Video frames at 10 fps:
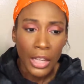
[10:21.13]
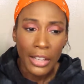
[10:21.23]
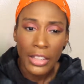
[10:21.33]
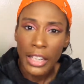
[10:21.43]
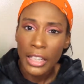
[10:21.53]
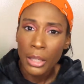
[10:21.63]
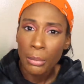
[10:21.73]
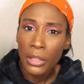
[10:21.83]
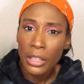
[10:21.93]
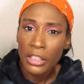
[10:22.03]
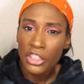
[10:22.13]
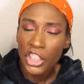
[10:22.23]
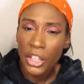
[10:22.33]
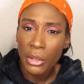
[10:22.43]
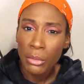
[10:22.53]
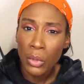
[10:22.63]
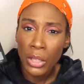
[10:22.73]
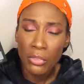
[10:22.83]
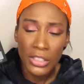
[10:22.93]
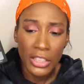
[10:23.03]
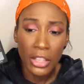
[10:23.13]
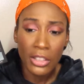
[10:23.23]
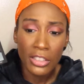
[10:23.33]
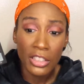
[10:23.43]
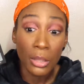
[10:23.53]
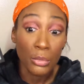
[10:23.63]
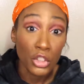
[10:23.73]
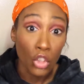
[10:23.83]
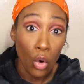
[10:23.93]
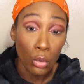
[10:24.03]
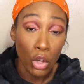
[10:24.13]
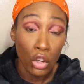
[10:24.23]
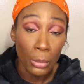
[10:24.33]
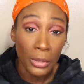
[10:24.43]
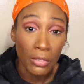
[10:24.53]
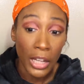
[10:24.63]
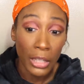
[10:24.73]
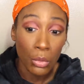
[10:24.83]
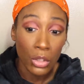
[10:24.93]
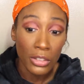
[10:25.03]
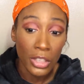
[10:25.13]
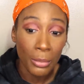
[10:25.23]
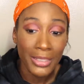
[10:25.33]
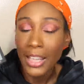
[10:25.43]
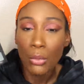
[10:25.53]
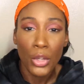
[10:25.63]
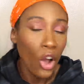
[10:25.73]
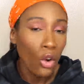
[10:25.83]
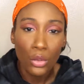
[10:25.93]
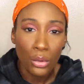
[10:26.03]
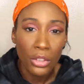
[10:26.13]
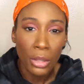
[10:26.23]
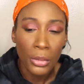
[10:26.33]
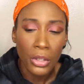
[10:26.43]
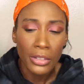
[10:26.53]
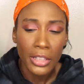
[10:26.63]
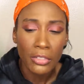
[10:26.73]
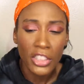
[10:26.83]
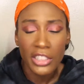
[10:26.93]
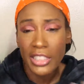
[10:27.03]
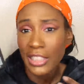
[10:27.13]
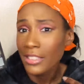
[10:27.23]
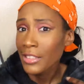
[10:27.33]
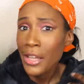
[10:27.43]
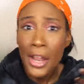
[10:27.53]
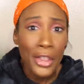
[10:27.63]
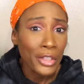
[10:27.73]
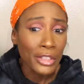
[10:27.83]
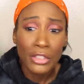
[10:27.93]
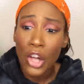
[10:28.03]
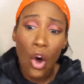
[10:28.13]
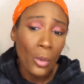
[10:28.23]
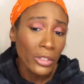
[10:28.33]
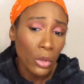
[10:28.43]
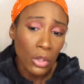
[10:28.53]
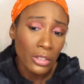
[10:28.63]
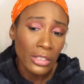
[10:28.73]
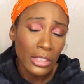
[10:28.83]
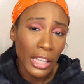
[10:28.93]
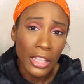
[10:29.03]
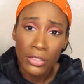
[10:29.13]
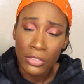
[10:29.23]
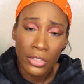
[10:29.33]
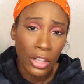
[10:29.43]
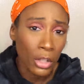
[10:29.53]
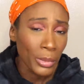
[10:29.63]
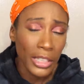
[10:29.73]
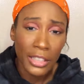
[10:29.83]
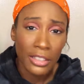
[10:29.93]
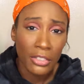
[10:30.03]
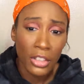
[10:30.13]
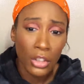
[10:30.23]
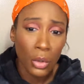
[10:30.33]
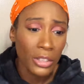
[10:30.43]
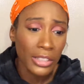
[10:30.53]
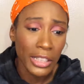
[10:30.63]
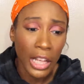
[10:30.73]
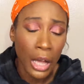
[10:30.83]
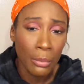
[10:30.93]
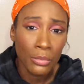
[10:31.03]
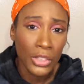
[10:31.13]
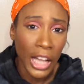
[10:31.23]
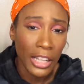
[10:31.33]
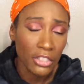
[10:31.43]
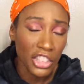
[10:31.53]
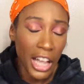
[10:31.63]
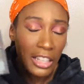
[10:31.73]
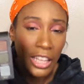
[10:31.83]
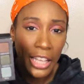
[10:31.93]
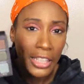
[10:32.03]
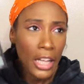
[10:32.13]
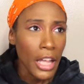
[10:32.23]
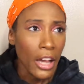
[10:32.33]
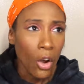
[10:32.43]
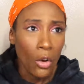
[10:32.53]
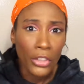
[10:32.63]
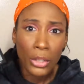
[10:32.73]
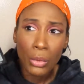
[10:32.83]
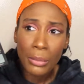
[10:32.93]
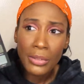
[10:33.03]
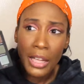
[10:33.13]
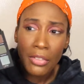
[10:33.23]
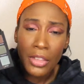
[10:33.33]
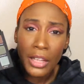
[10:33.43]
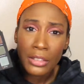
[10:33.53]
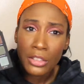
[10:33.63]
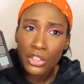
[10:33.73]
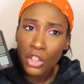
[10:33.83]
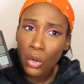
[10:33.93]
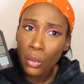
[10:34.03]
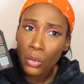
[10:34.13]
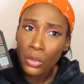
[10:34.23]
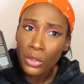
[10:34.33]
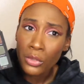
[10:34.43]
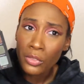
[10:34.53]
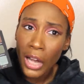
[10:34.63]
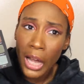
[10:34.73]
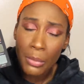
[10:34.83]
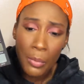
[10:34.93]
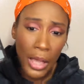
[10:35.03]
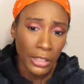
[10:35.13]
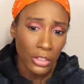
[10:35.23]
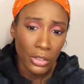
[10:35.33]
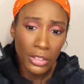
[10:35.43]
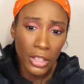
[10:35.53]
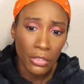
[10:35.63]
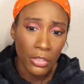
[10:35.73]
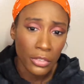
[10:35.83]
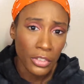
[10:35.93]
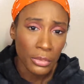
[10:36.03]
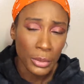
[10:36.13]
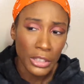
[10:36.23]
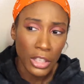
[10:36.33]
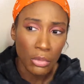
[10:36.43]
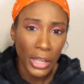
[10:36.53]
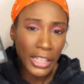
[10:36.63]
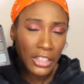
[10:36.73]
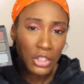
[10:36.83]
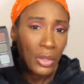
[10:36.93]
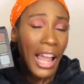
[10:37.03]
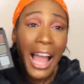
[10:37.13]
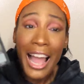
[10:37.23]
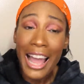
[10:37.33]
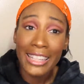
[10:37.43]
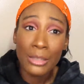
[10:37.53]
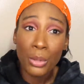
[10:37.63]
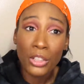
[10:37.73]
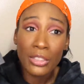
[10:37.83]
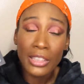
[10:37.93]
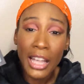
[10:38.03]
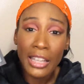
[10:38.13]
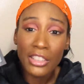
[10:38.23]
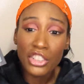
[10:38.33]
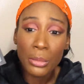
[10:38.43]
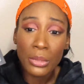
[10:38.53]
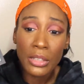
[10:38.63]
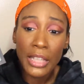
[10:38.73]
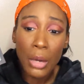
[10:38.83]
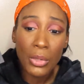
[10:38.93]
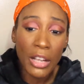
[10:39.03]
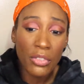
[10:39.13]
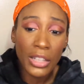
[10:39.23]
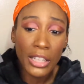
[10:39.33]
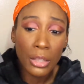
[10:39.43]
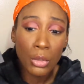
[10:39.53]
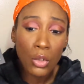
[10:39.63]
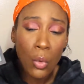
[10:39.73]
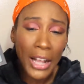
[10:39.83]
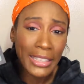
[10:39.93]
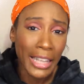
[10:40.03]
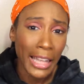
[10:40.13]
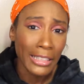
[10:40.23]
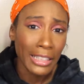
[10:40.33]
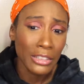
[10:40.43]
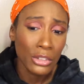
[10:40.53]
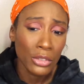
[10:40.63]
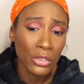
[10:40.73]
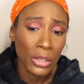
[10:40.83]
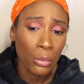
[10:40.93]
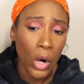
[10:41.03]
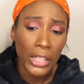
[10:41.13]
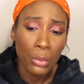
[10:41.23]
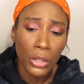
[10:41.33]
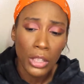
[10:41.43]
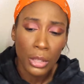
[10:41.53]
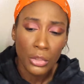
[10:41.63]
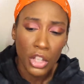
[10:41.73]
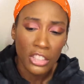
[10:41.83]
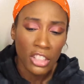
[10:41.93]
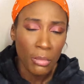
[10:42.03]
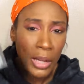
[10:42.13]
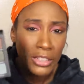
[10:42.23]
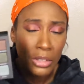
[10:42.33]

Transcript: I think I ended up putting up the cherry one up for sale because it took them so long to put the violet one on sale. But it's like we all knew it was going to be on sale eventually because their stuff is always going on sale. Like if Urban Decay stuff doesn't go on sale, I'm dying of shock. Like on their website, that Stone Vibes palette is on sale for 50% off right now too. I didn't personally like the shimmers in that one. I felt like they were quite lackluster for the price point that they were charging everybody.